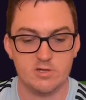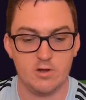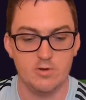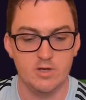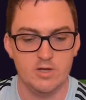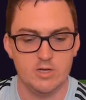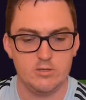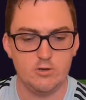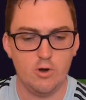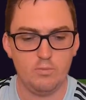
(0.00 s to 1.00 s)
So
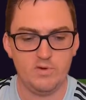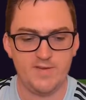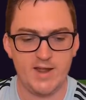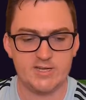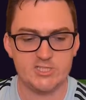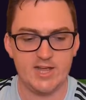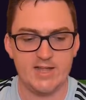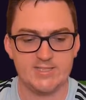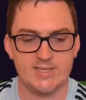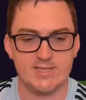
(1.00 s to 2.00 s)
not without a
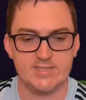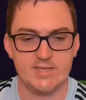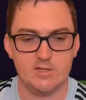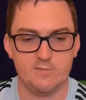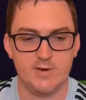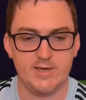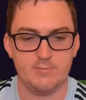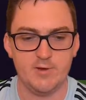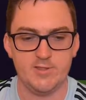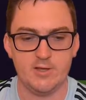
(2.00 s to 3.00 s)
chance here still. If we
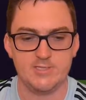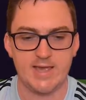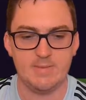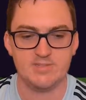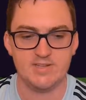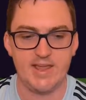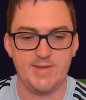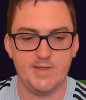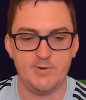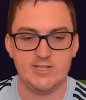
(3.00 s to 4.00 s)
can win those games in
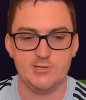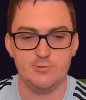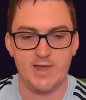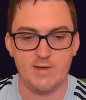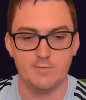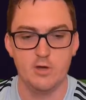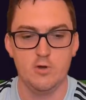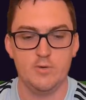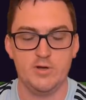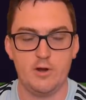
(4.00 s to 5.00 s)
hand that we do have,
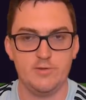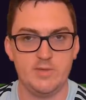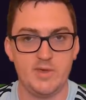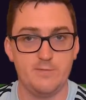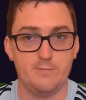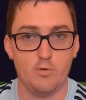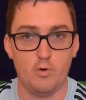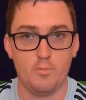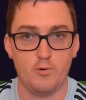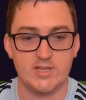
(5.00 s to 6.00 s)
we'd only be
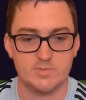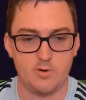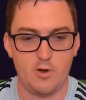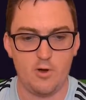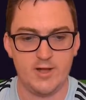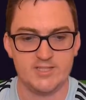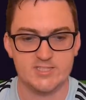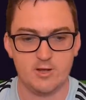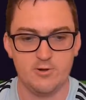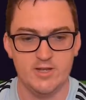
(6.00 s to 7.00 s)
4 points
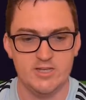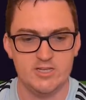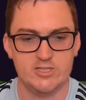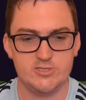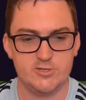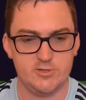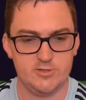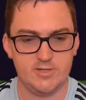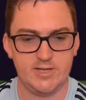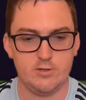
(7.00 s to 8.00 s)
behind. So
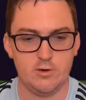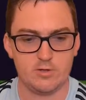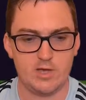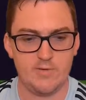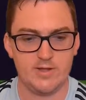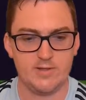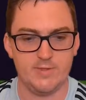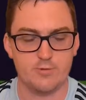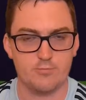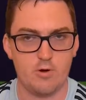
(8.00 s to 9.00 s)
certainly not going
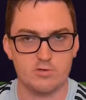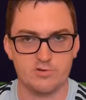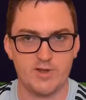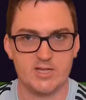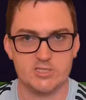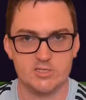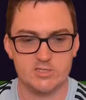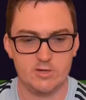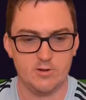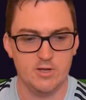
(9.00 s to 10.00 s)
in the wrong
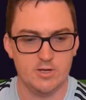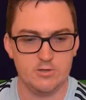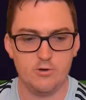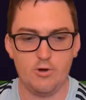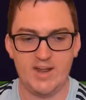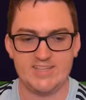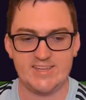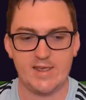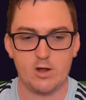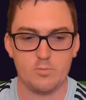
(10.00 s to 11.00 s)
direction. So not a
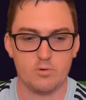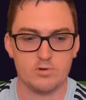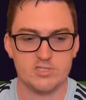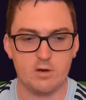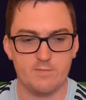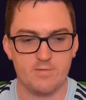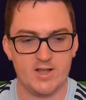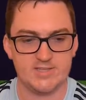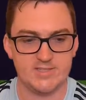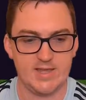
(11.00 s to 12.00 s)
terrible result
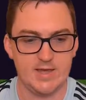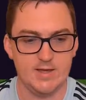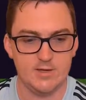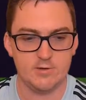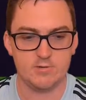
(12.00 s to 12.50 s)
for us there.